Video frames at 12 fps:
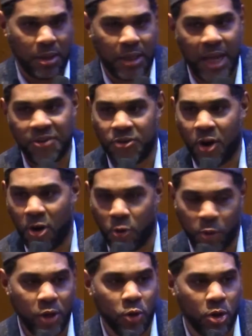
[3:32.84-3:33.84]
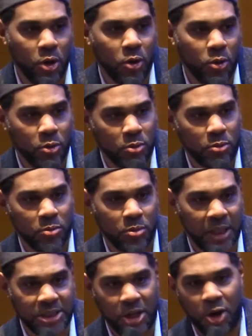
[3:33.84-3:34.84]
That's our real goal.
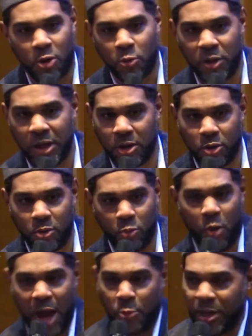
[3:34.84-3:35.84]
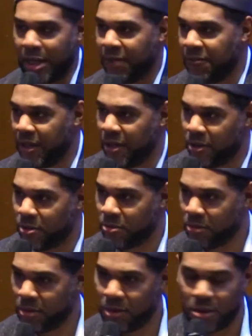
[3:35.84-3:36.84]
That's our real, why we live
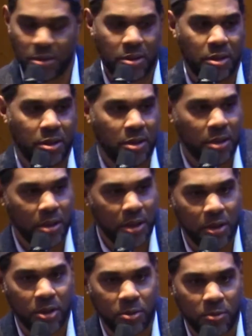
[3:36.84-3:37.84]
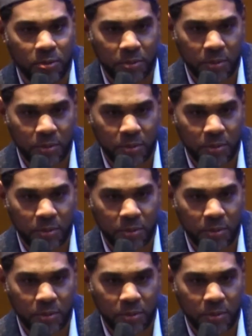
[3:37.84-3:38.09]
here, you know.